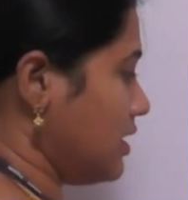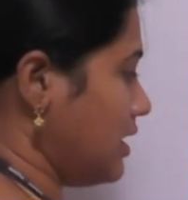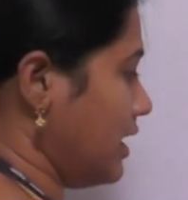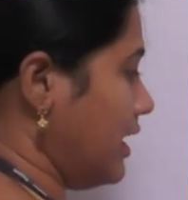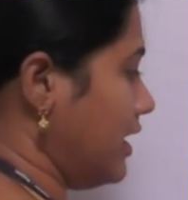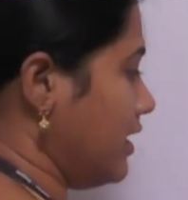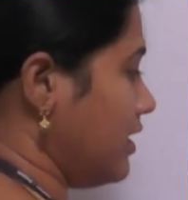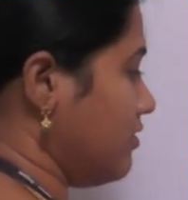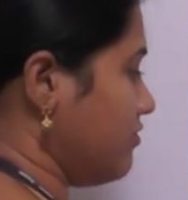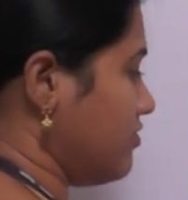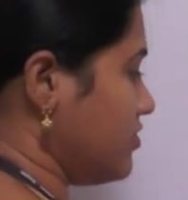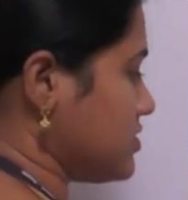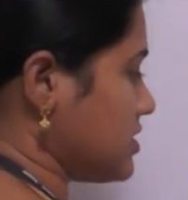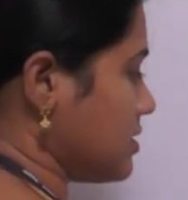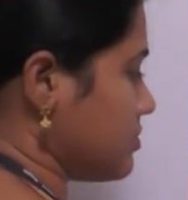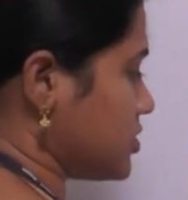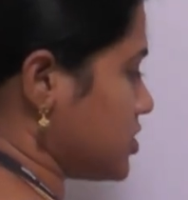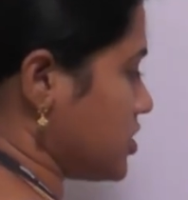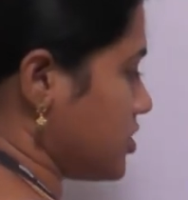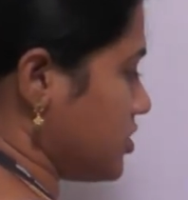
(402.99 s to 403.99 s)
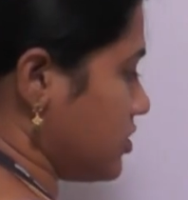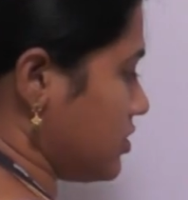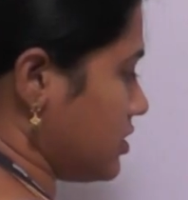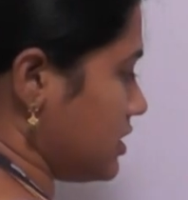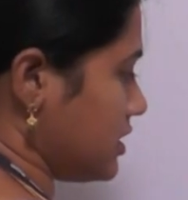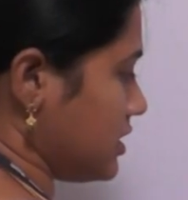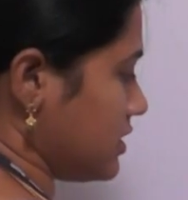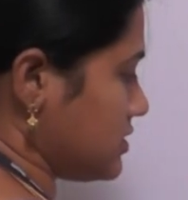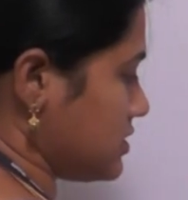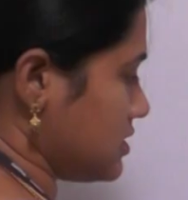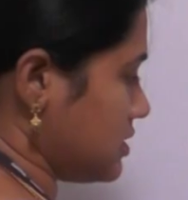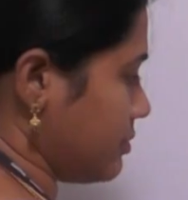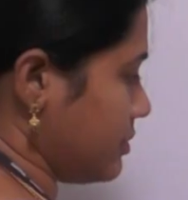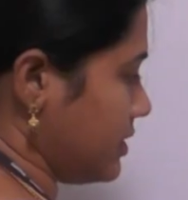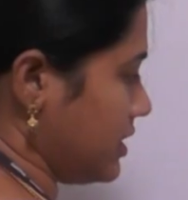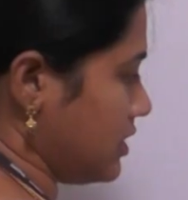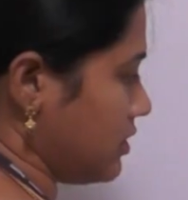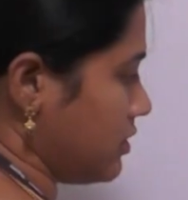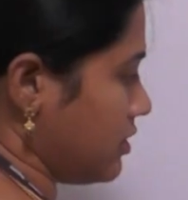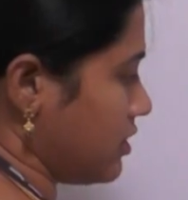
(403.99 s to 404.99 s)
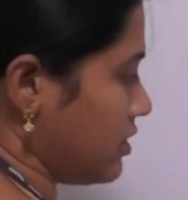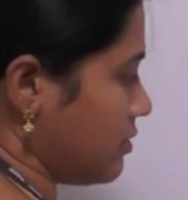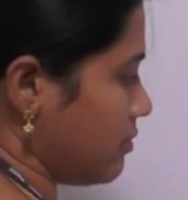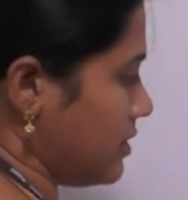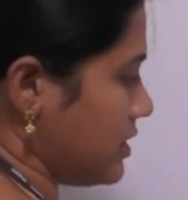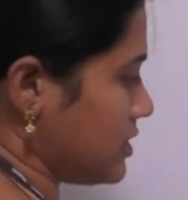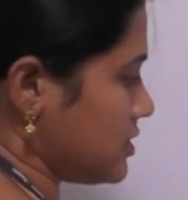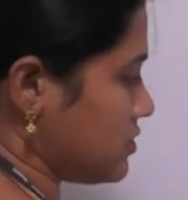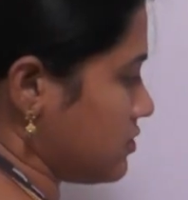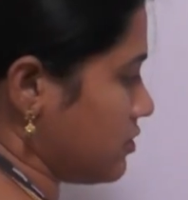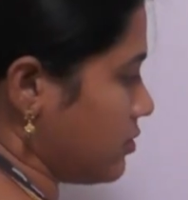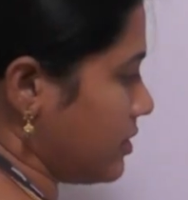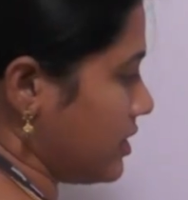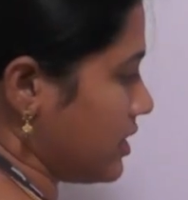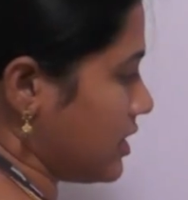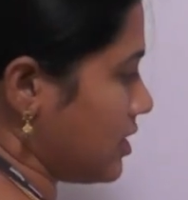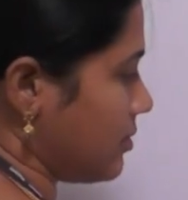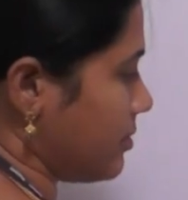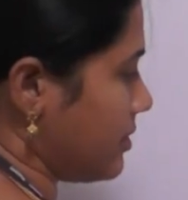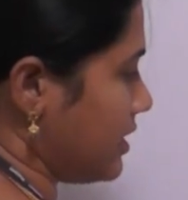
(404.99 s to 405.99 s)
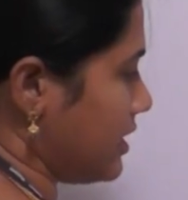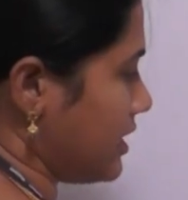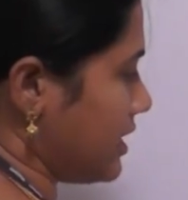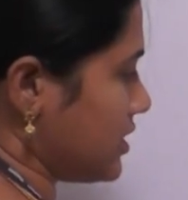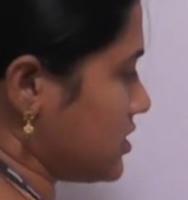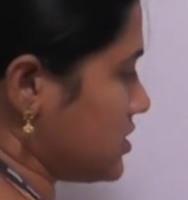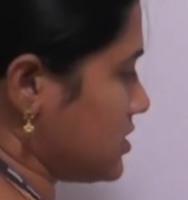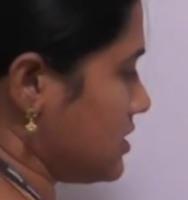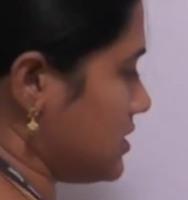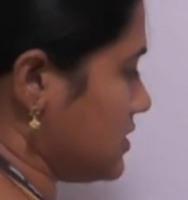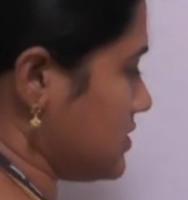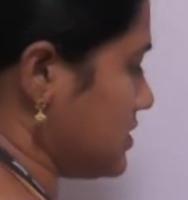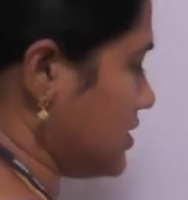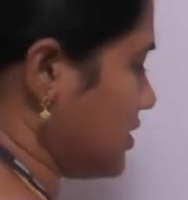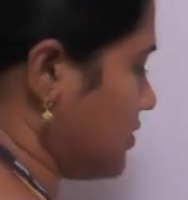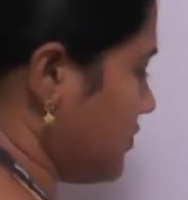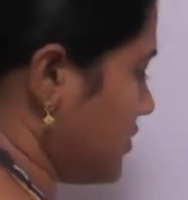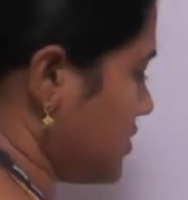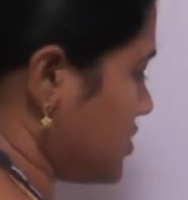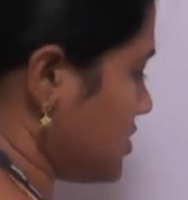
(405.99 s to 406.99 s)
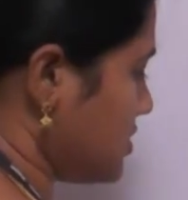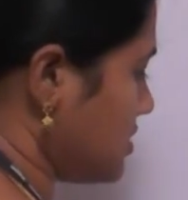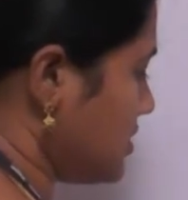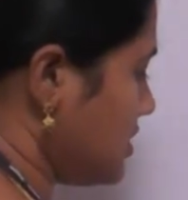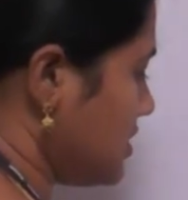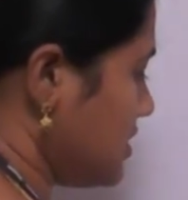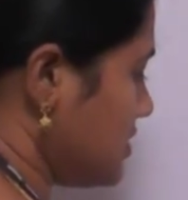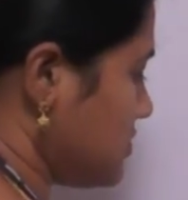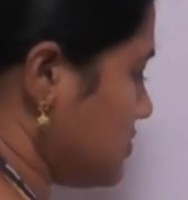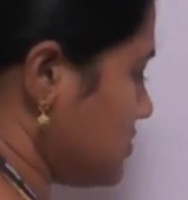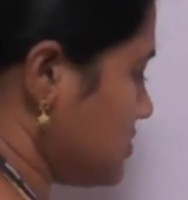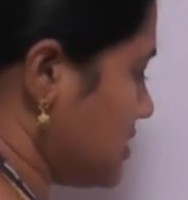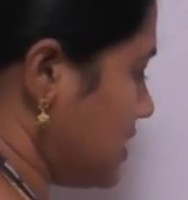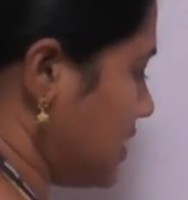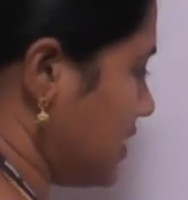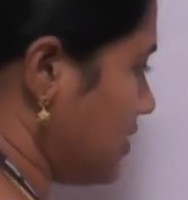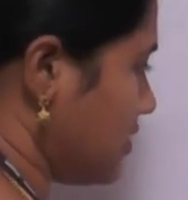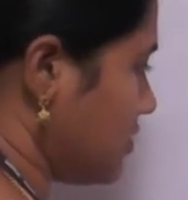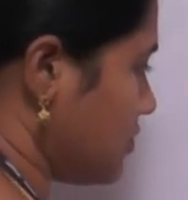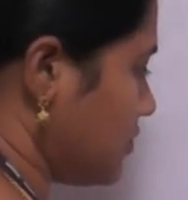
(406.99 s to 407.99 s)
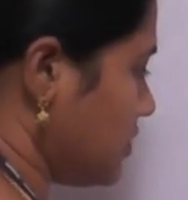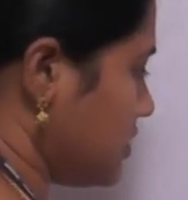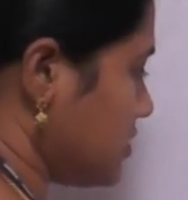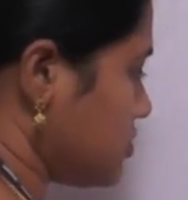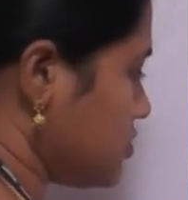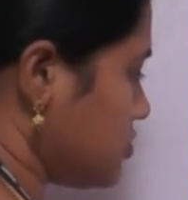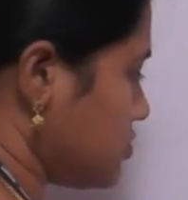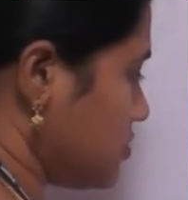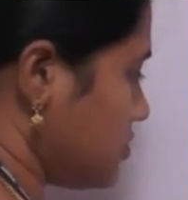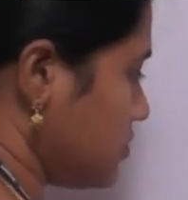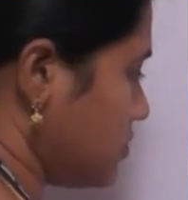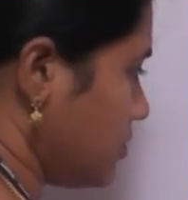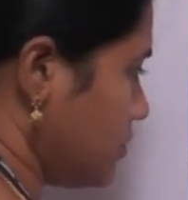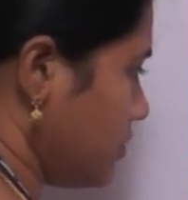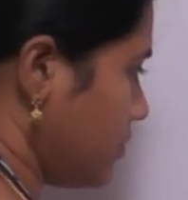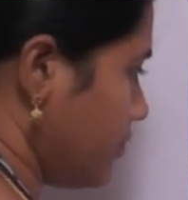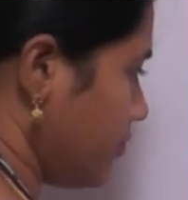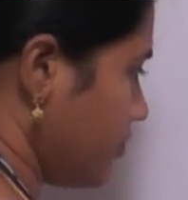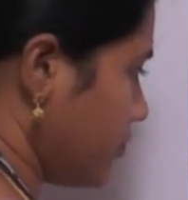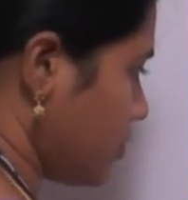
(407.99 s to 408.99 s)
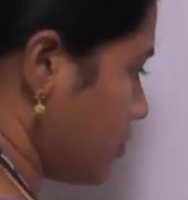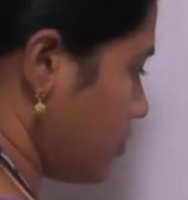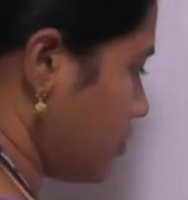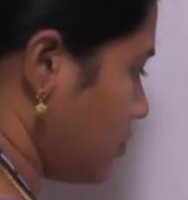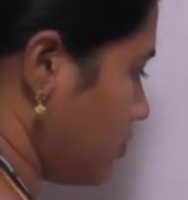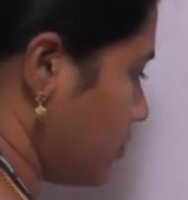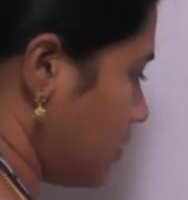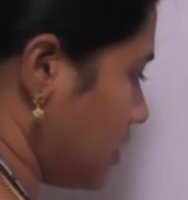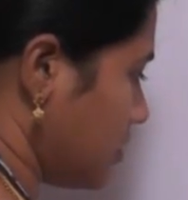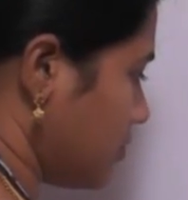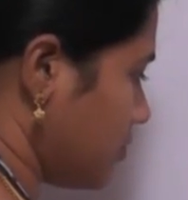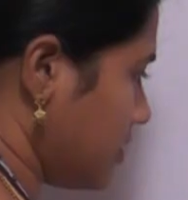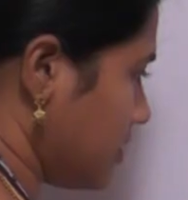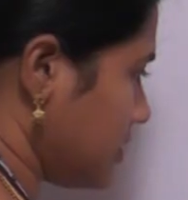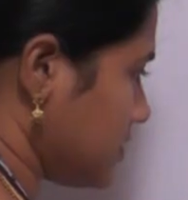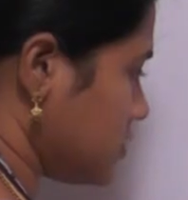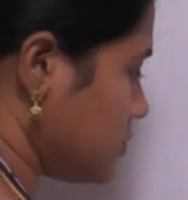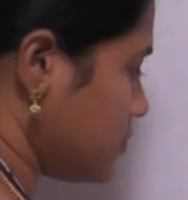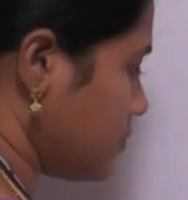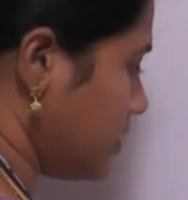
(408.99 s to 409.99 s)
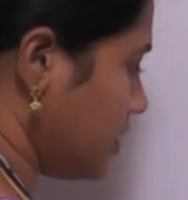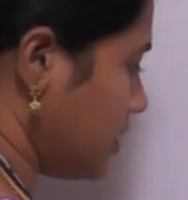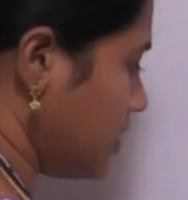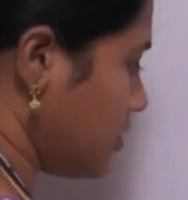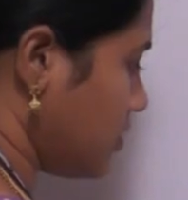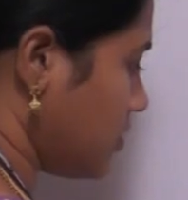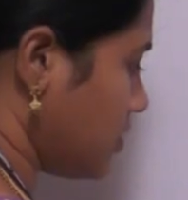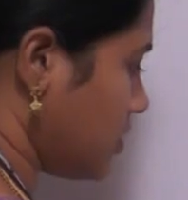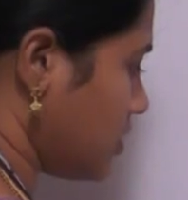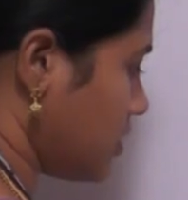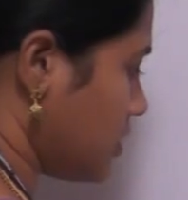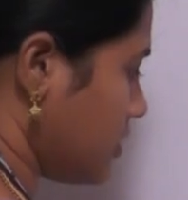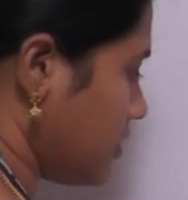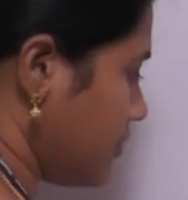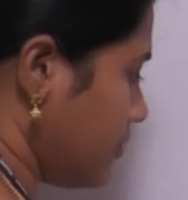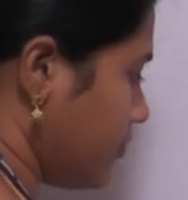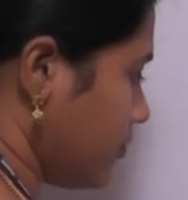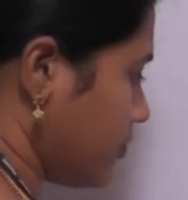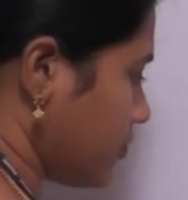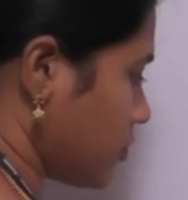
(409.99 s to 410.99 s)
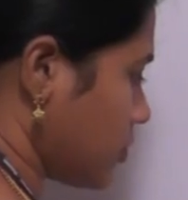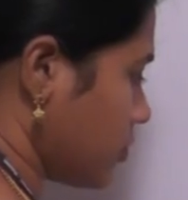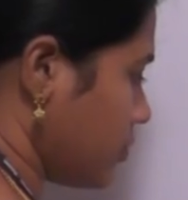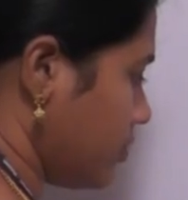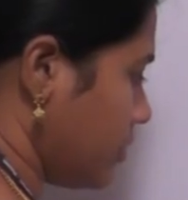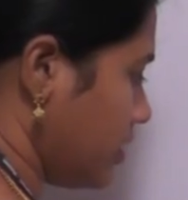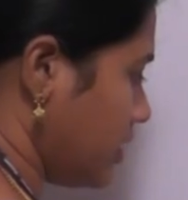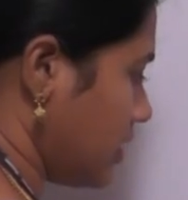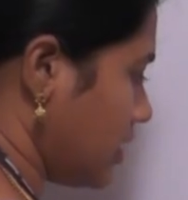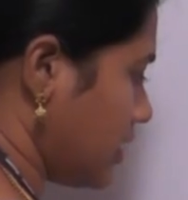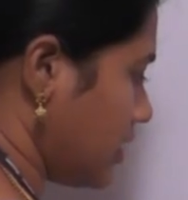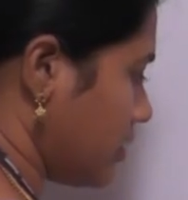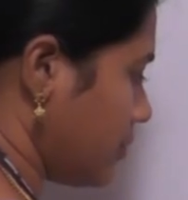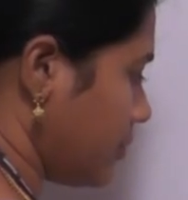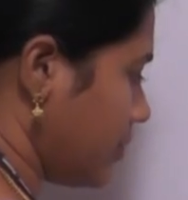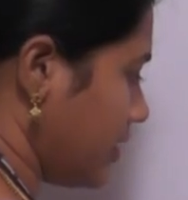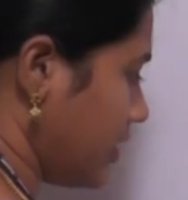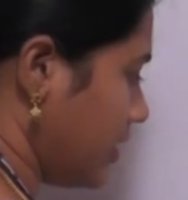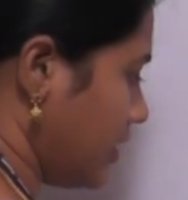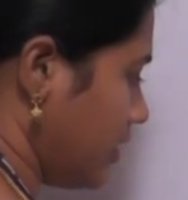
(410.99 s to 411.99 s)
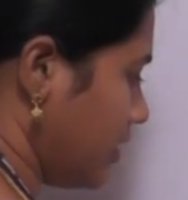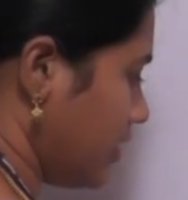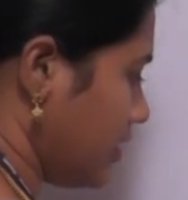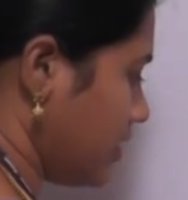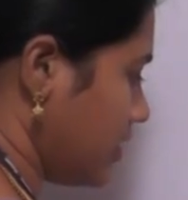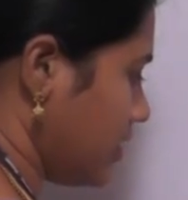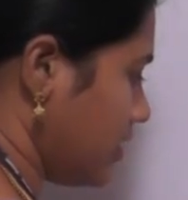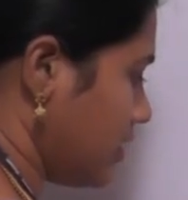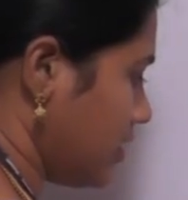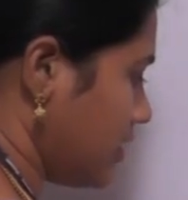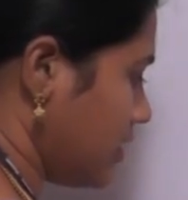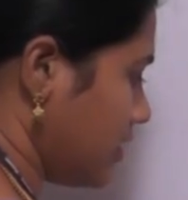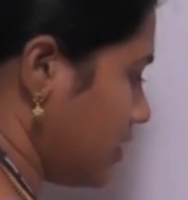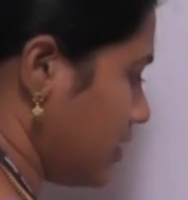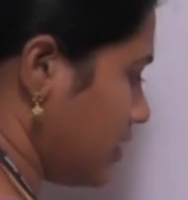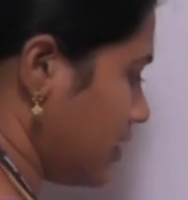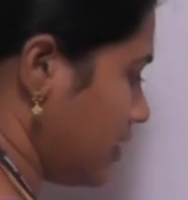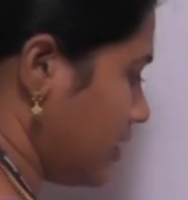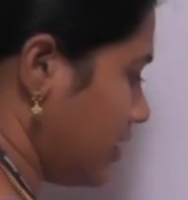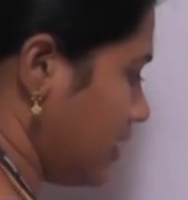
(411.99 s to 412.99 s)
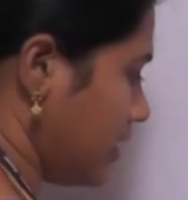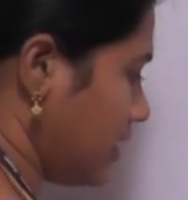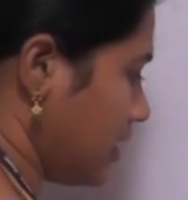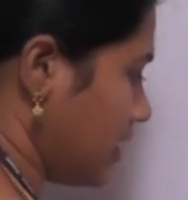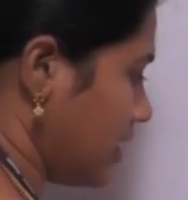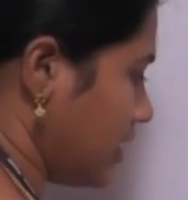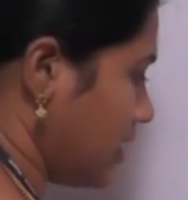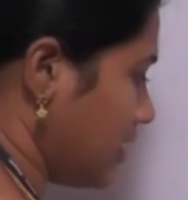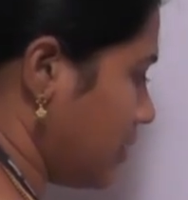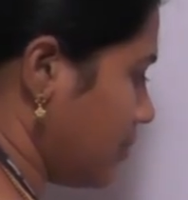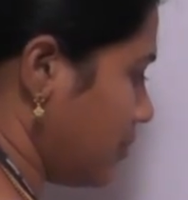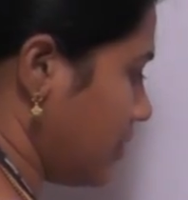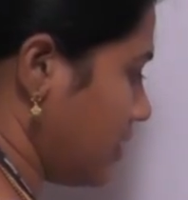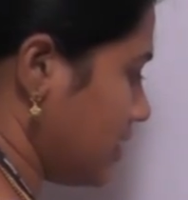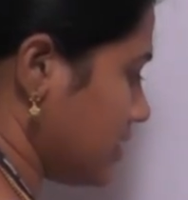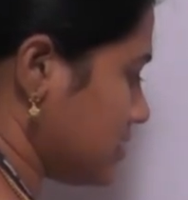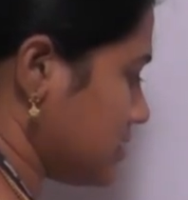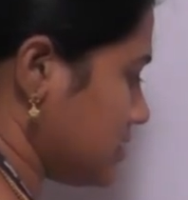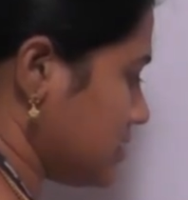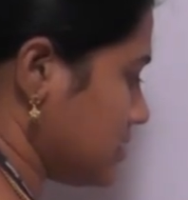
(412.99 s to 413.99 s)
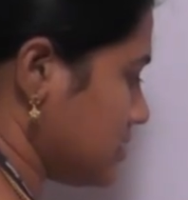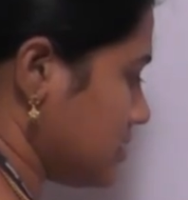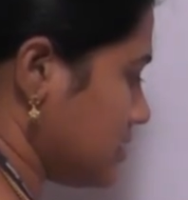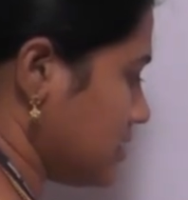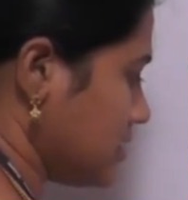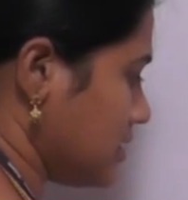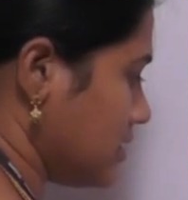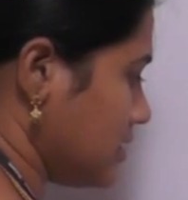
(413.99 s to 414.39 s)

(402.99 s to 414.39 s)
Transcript: And if you substitute this B0 plus omega B dash in this equation, so Z equals to 1 plus B0 PR by TR plus